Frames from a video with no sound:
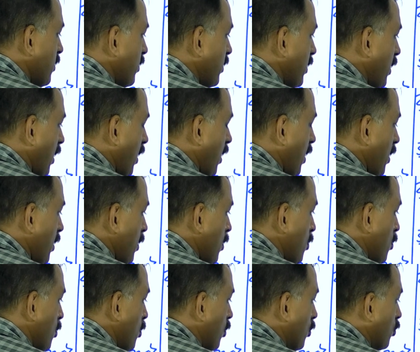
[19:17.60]
is the
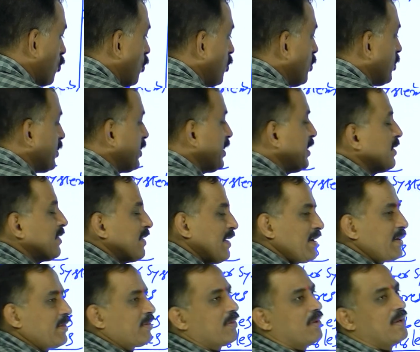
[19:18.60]

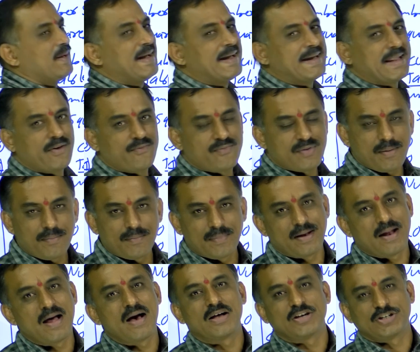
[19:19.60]
26th letter from
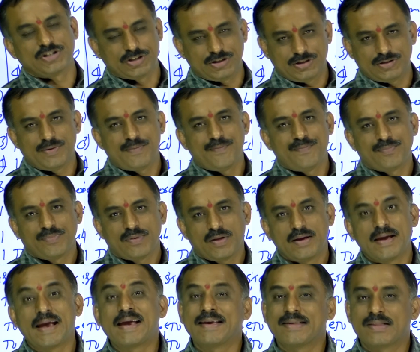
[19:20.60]
last.
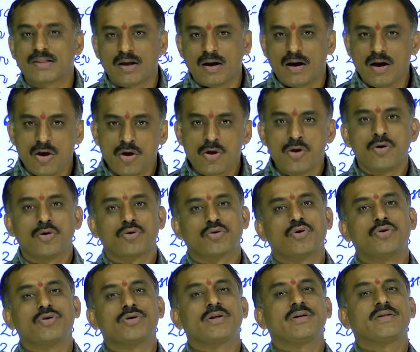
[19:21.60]
A is the
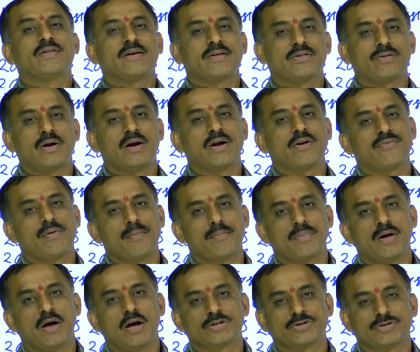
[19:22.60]
26th letter from
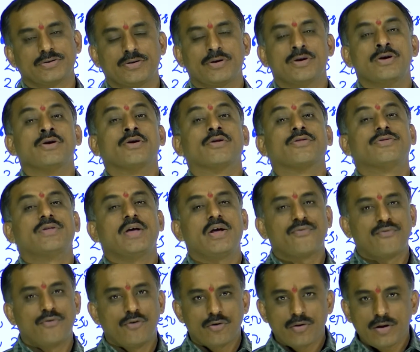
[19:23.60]
last.
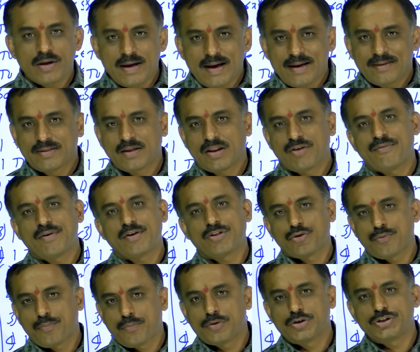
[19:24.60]
Therefore, A's reverse
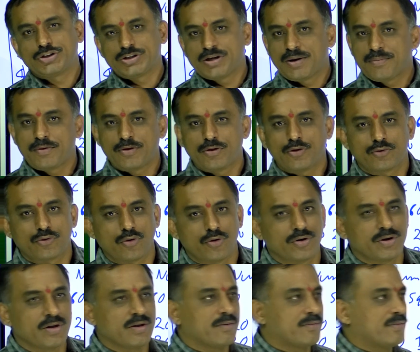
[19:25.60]
position number is
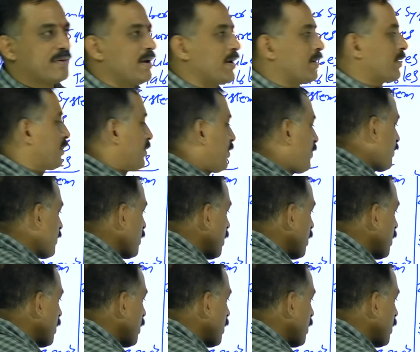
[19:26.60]
26.